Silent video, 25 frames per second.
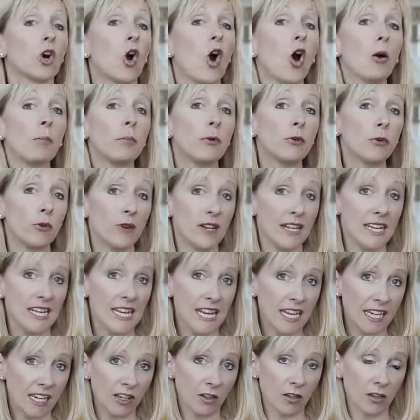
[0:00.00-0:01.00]
Copper and
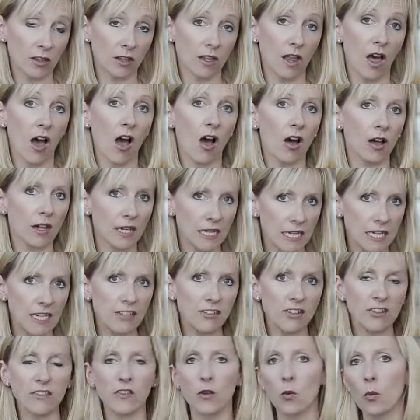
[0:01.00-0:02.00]
nickel are
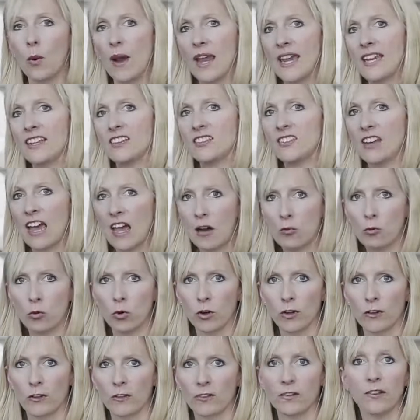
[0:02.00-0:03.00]
leading the way
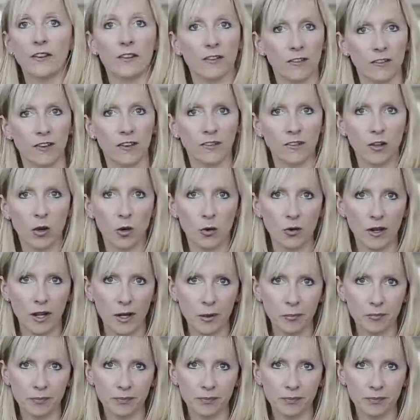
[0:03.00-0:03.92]
downwards, says Ola.